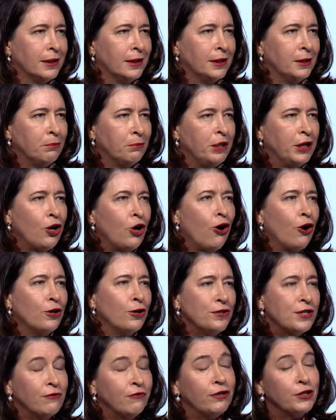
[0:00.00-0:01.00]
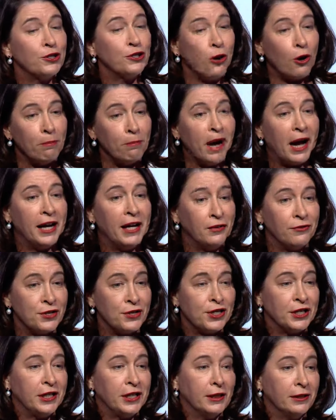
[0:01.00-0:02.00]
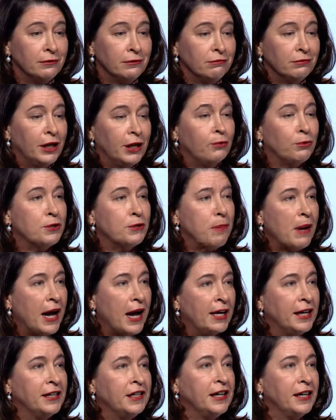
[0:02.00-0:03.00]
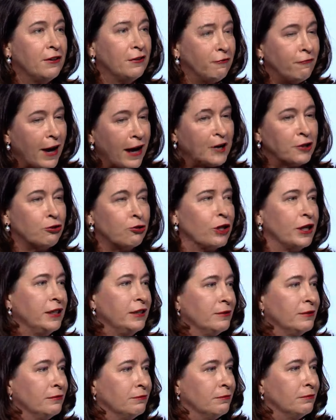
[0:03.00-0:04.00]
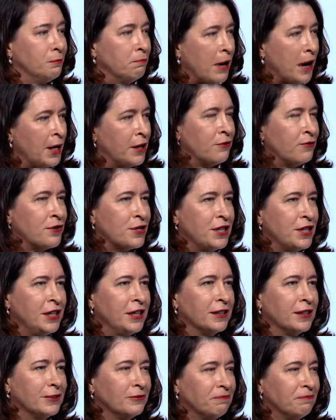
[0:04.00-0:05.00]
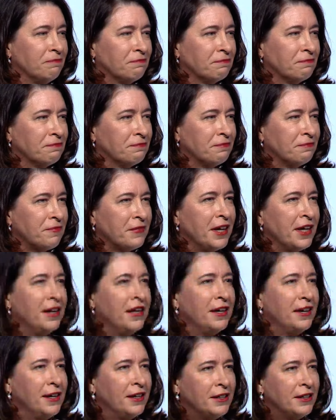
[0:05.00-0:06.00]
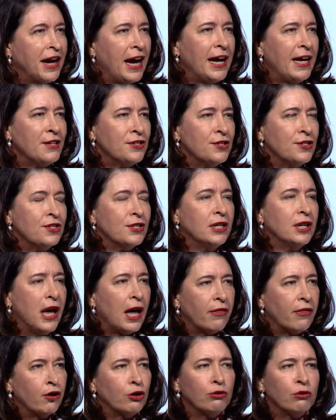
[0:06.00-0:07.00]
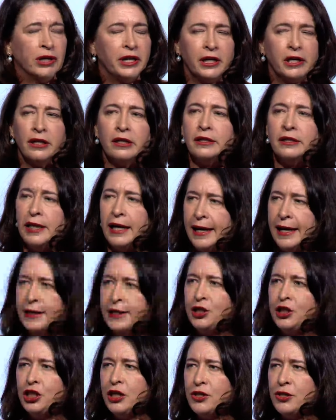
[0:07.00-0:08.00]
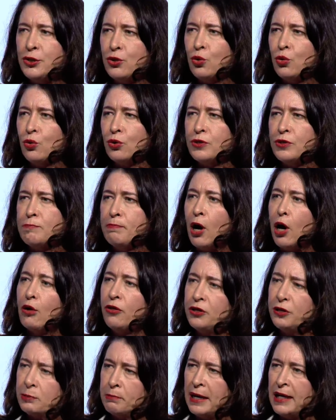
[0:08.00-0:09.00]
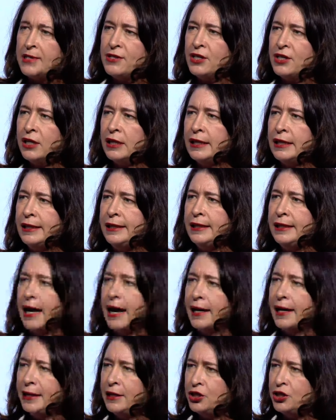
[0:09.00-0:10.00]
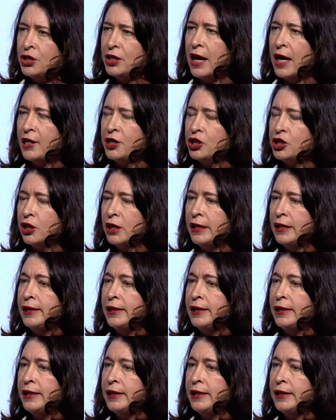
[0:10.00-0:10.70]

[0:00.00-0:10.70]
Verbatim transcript: Because if it's not made of steel, it was made in a factory made of steel. Gas is another critical energy source, both domestically and internationally,